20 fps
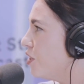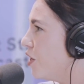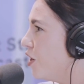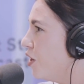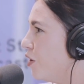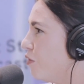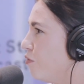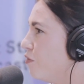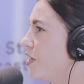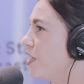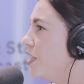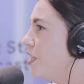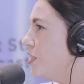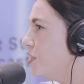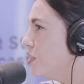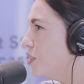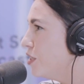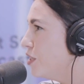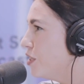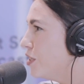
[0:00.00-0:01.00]
of
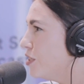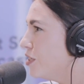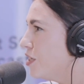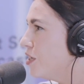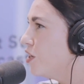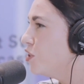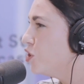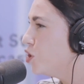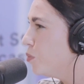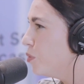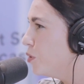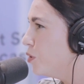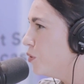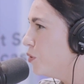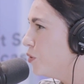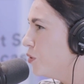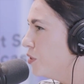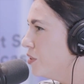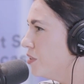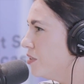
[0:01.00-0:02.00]
leaders and
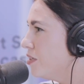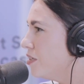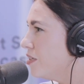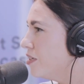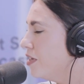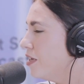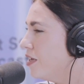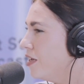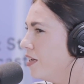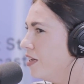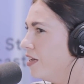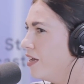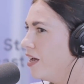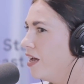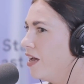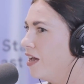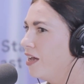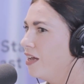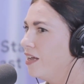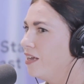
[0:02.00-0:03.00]
entrepreneurs,
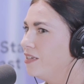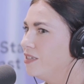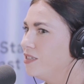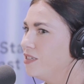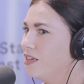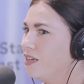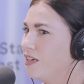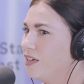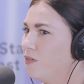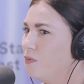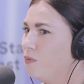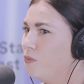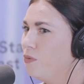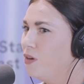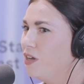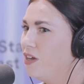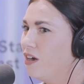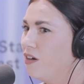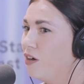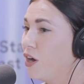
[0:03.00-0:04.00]
and
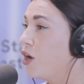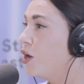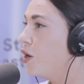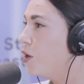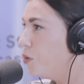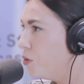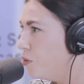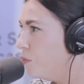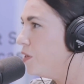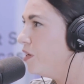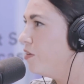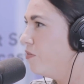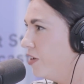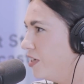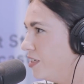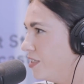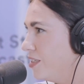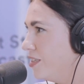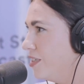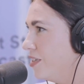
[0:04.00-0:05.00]
we are a global
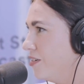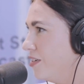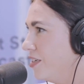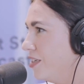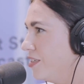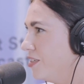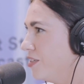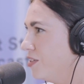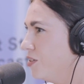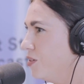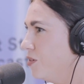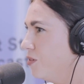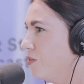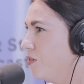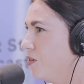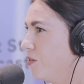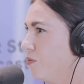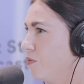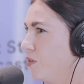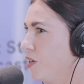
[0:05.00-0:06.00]
event series.
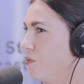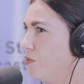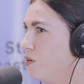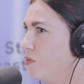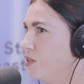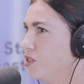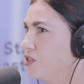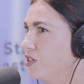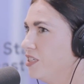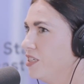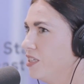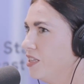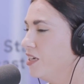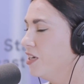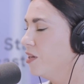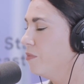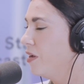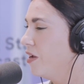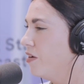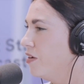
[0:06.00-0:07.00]
So really what we try to
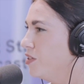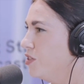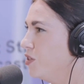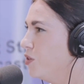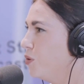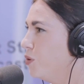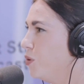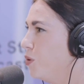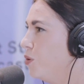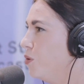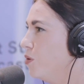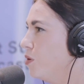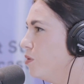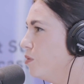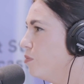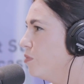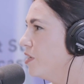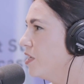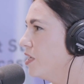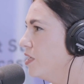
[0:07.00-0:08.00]
think about is, who are we
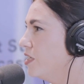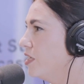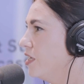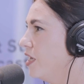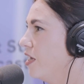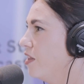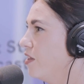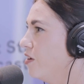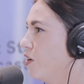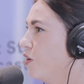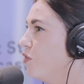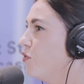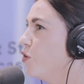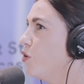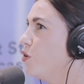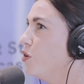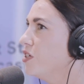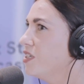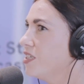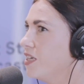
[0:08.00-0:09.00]
bringing together? Of
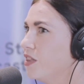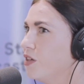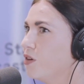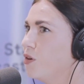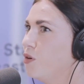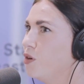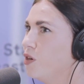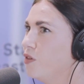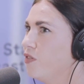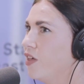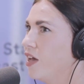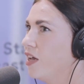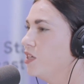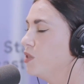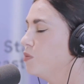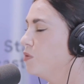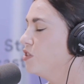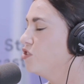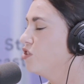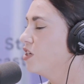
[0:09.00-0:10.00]
course, at the core of that
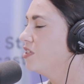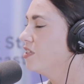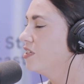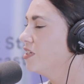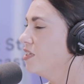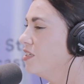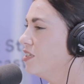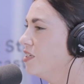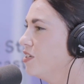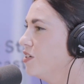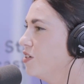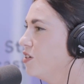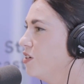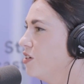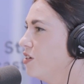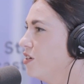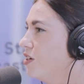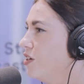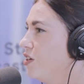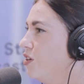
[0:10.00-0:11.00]
is we try to
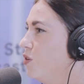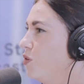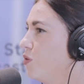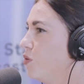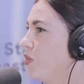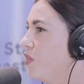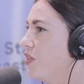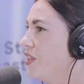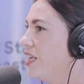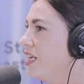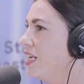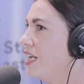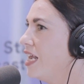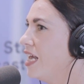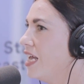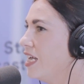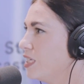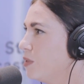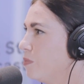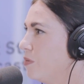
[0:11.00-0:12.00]
consider, the
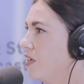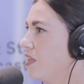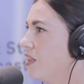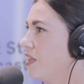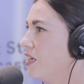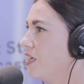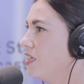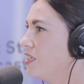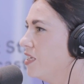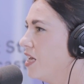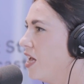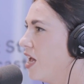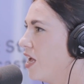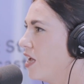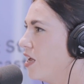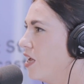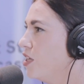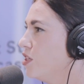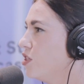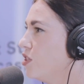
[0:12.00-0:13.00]
next big thing in tech.
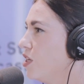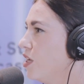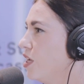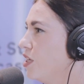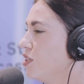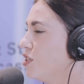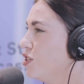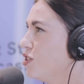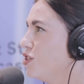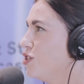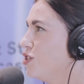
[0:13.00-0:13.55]
It's